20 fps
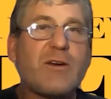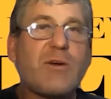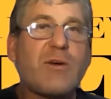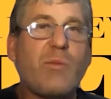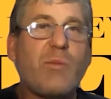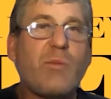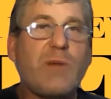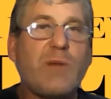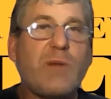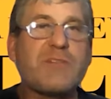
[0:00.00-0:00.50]

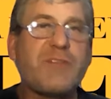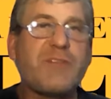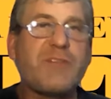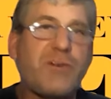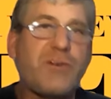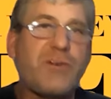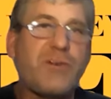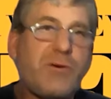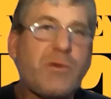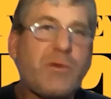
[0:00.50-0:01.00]
but
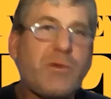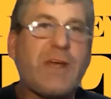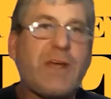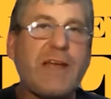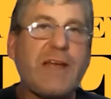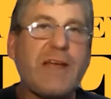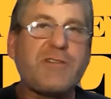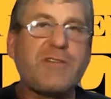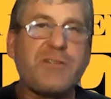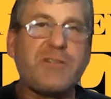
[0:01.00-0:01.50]
two, we
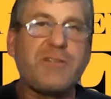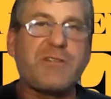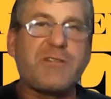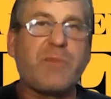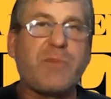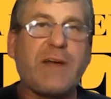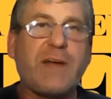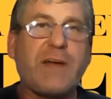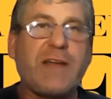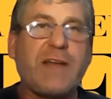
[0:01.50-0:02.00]
can choose to
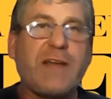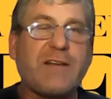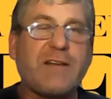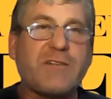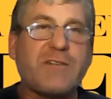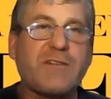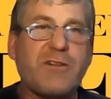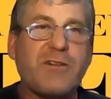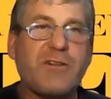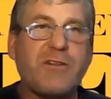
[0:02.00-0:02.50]
pack down to
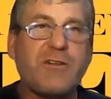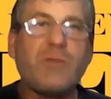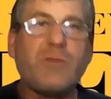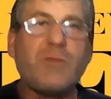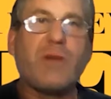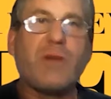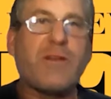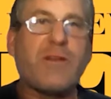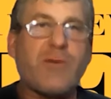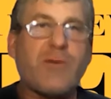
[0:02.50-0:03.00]
two,
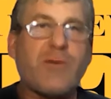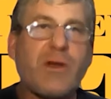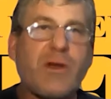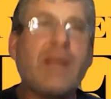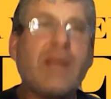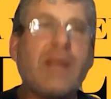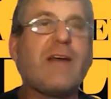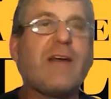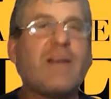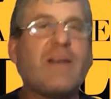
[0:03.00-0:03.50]
but
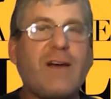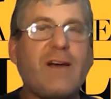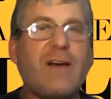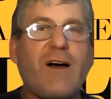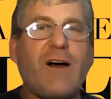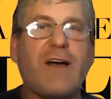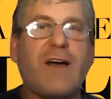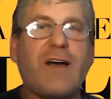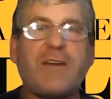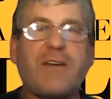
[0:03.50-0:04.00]
three,
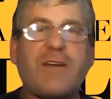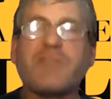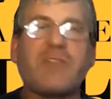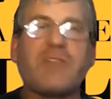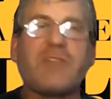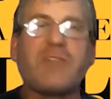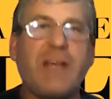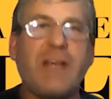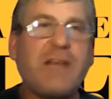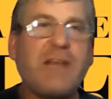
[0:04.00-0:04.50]
I don't
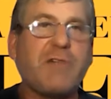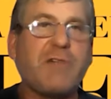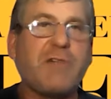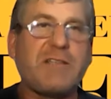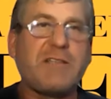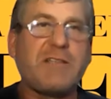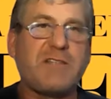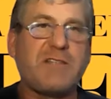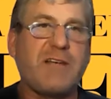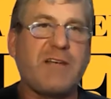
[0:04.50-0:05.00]
see any
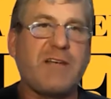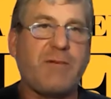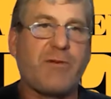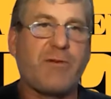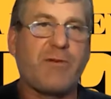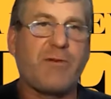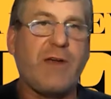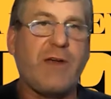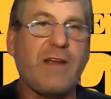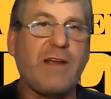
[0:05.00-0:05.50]
reason to keep
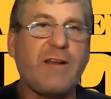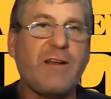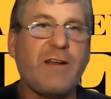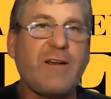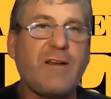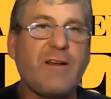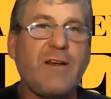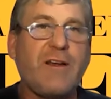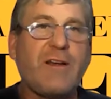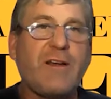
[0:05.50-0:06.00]
three.
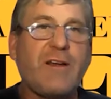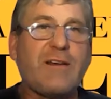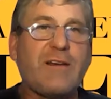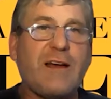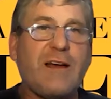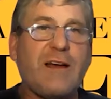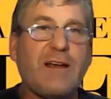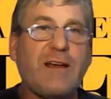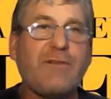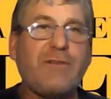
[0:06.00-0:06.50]

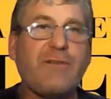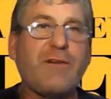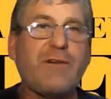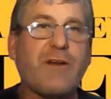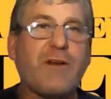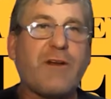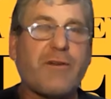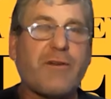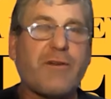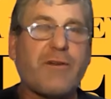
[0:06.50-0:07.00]
Uh, if you've
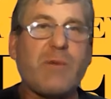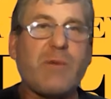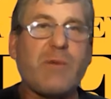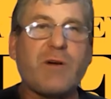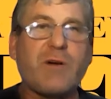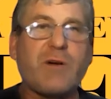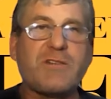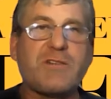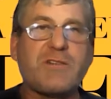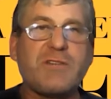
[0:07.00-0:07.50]
got three
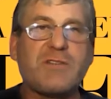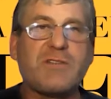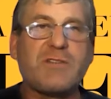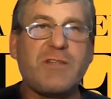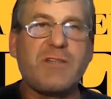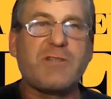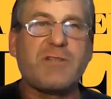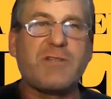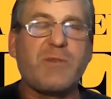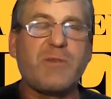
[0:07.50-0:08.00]
boxes,
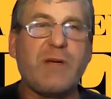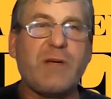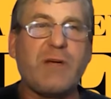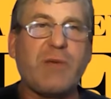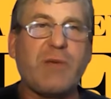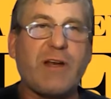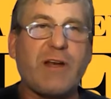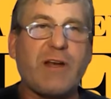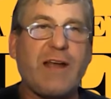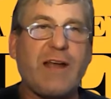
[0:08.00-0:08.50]
you should be
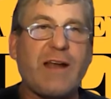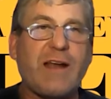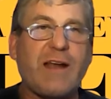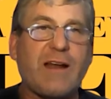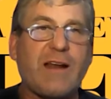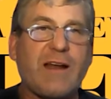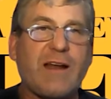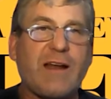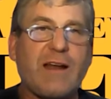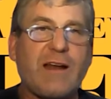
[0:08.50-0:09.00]
bringing down
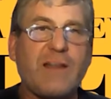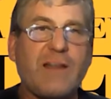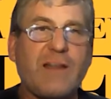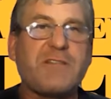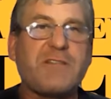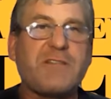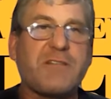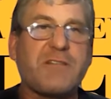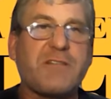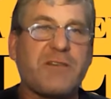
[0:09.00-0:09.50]
at, at
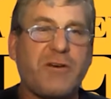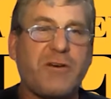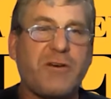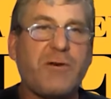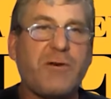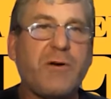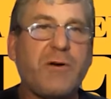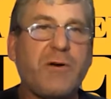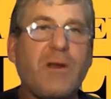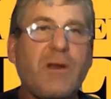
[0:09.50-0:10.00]
least to
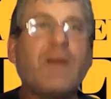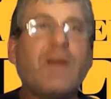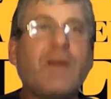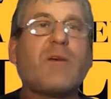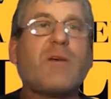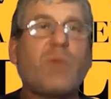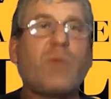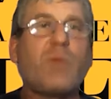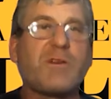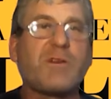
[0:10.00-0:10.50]
two,
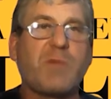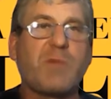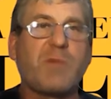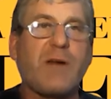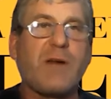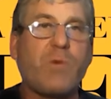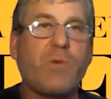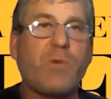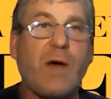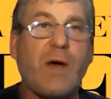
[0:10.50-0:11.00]
possibly
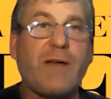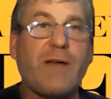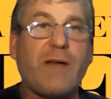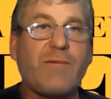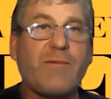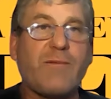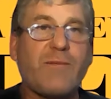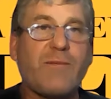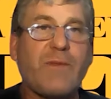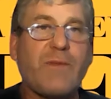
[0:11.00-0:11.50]
to one,
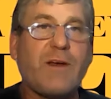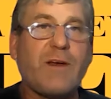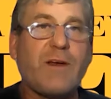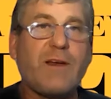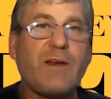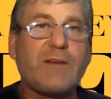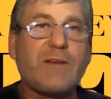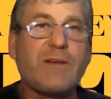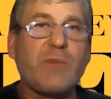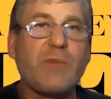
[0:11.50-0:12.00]

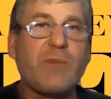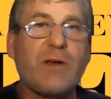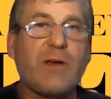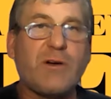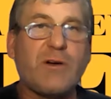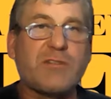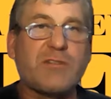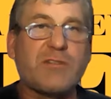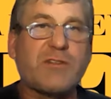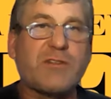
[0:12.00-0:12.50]

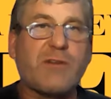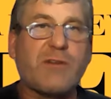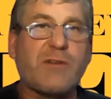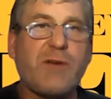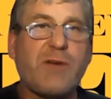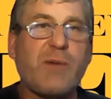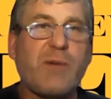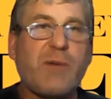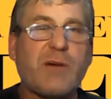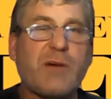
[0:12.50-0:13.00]
because
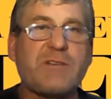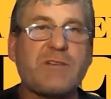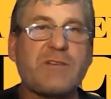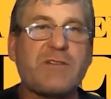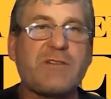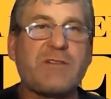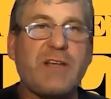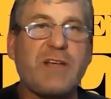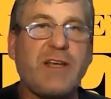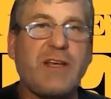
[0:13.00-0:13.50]
three
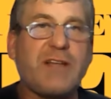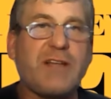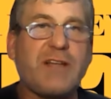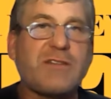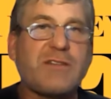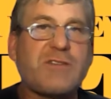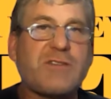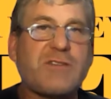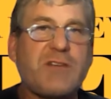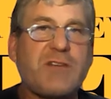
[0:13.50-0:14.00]
boxes
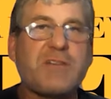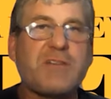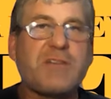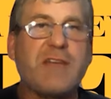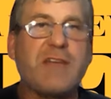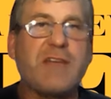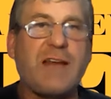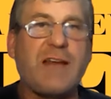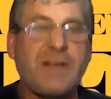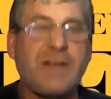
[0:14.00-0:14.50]
is just
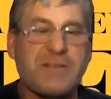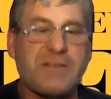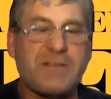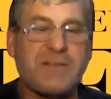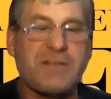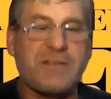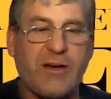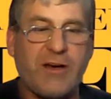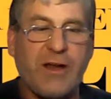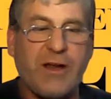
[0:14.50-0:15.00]

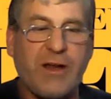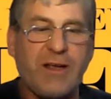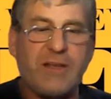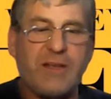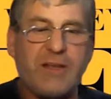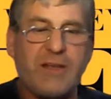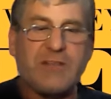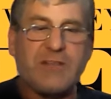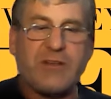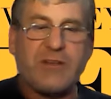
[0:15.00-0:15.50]
unnecessary.
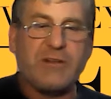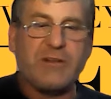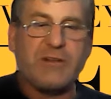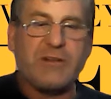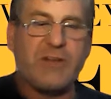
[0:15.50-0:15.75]
So, as I